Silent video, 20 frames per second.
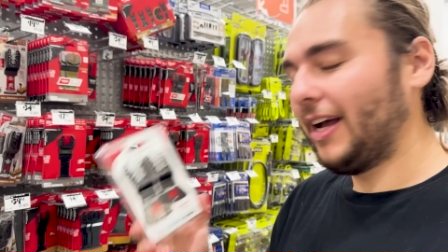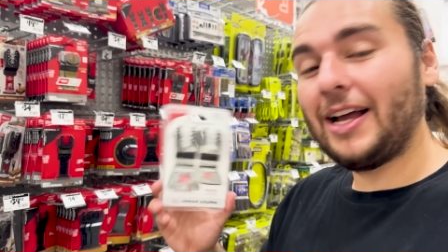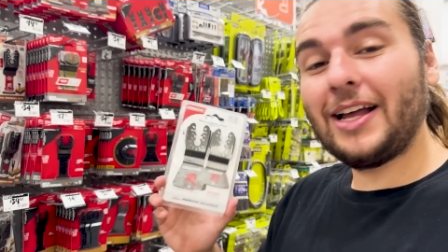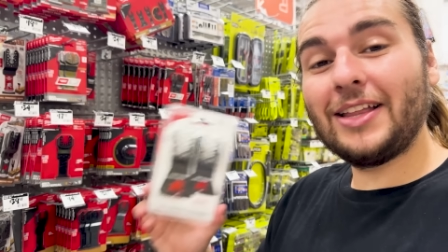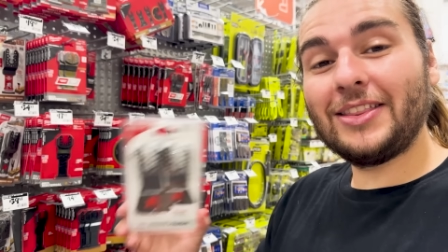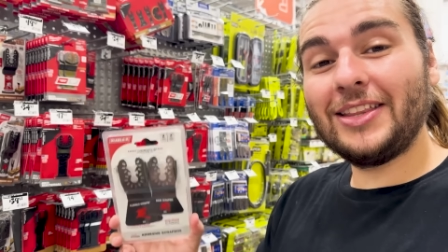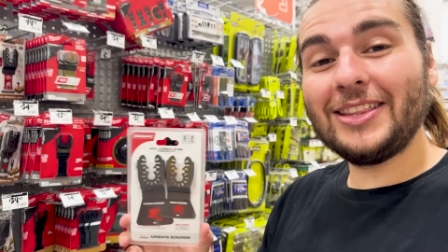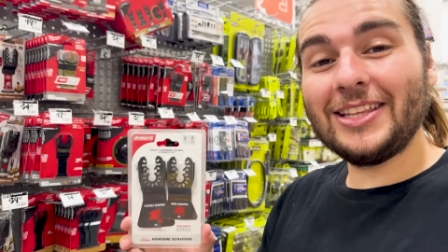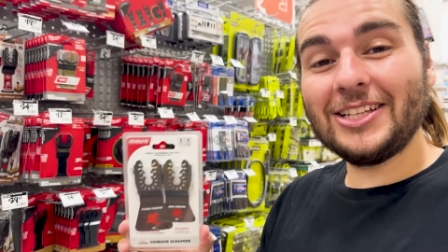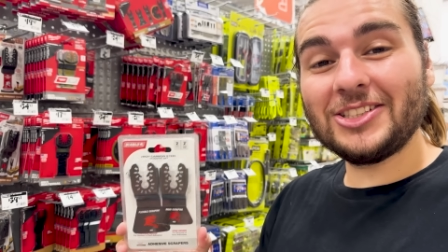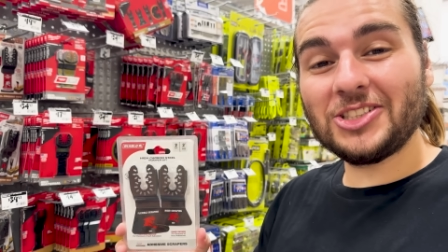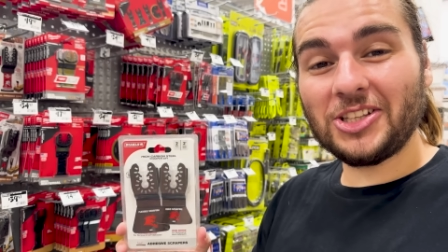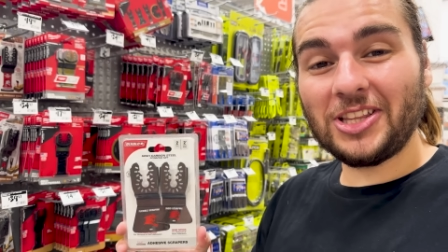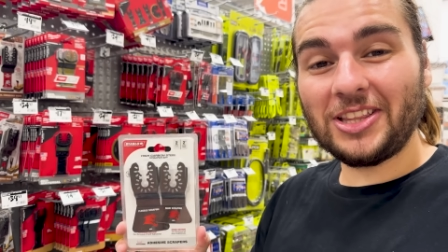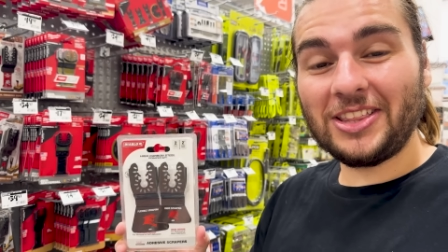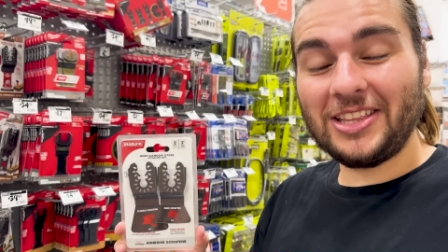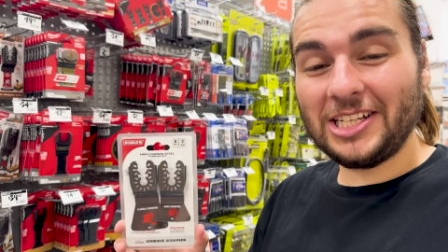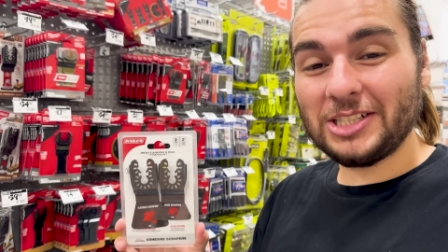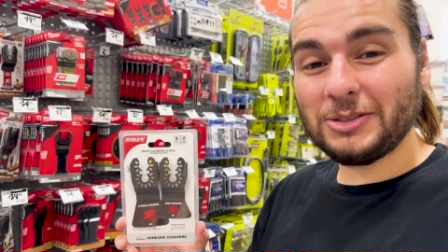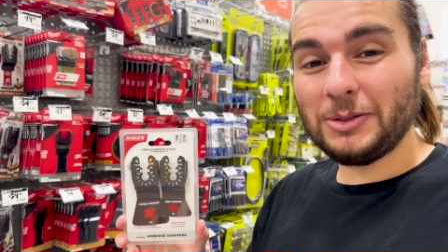I think these are the
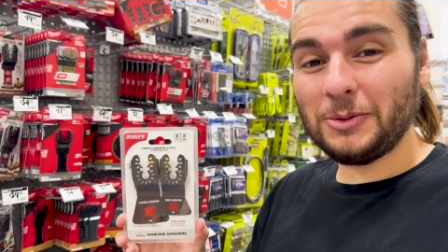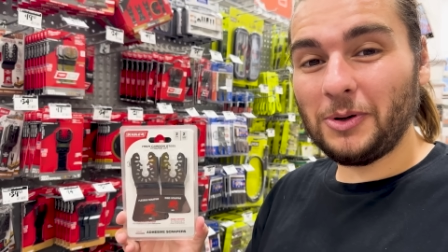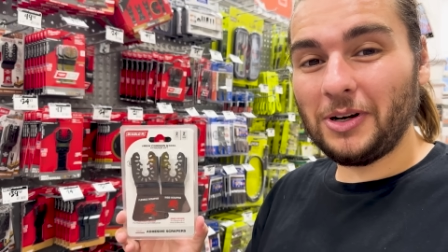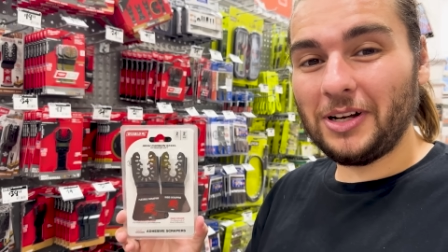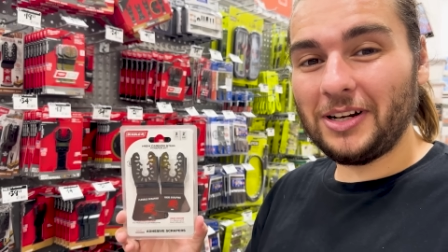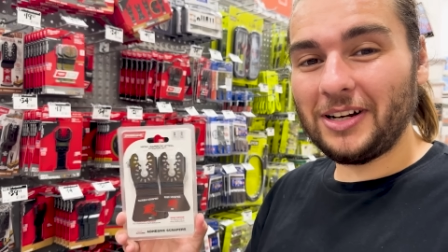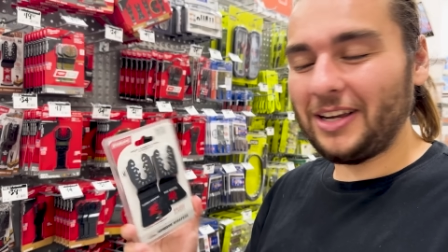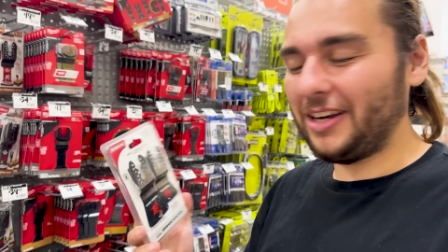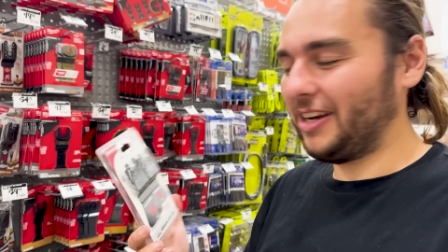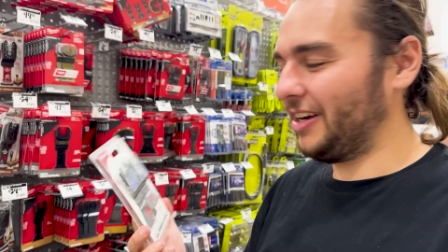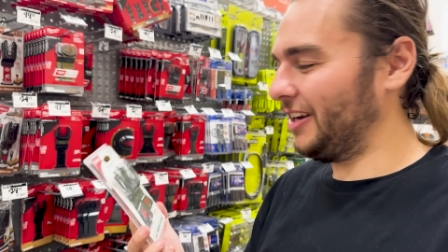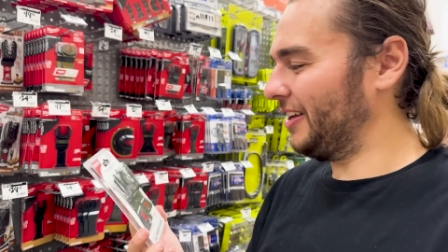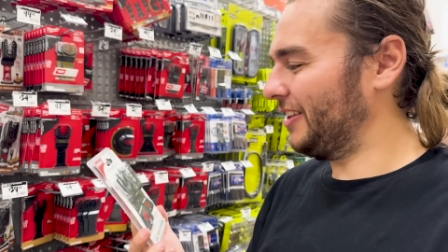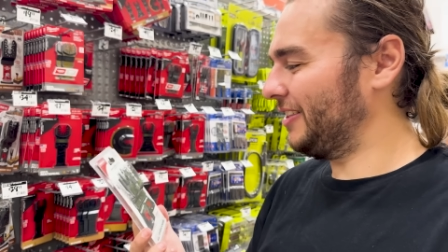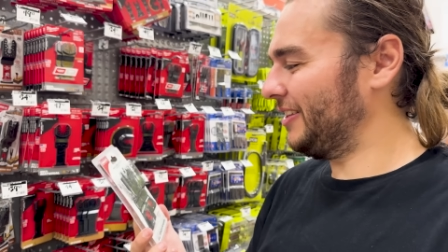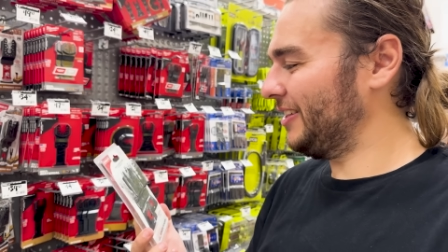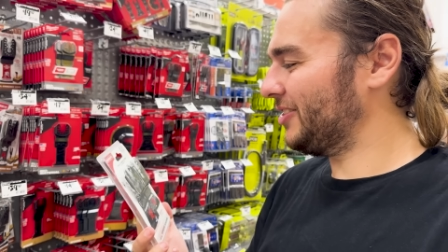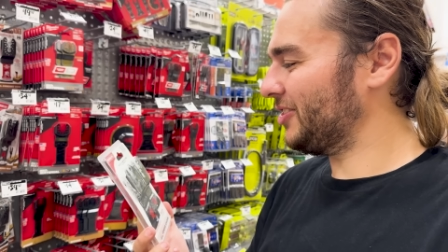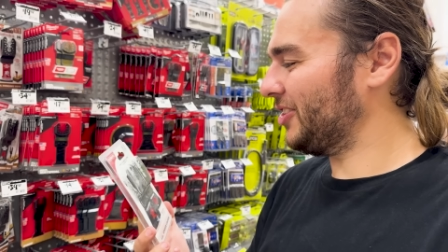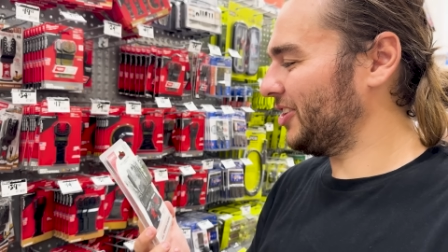things we want. Uh,
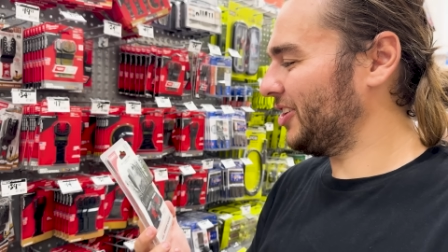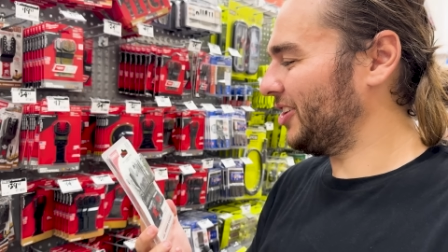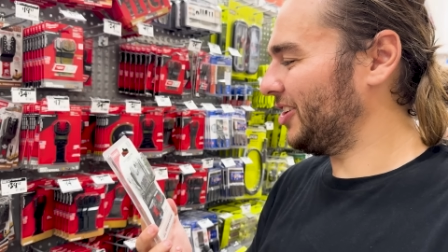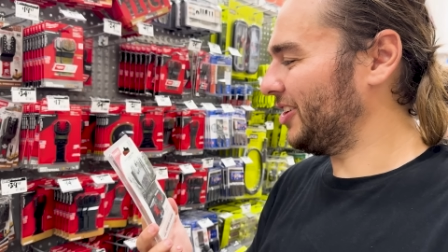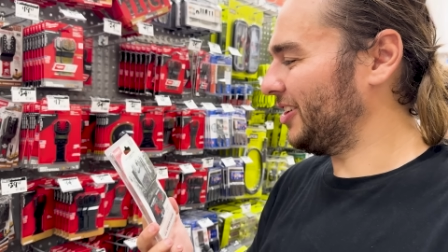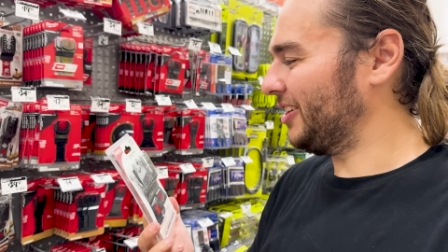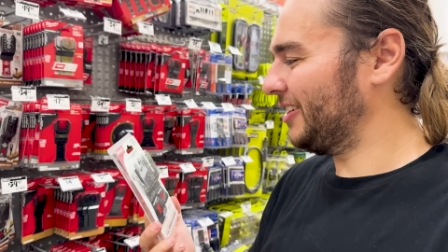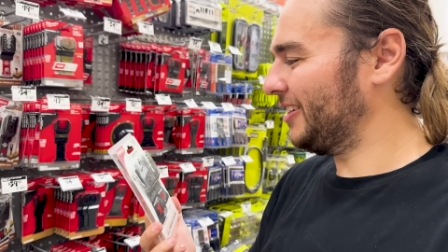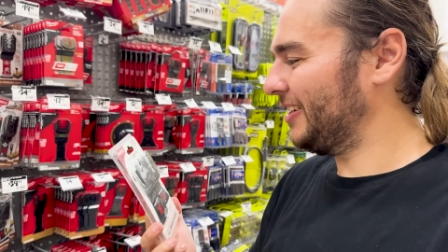these are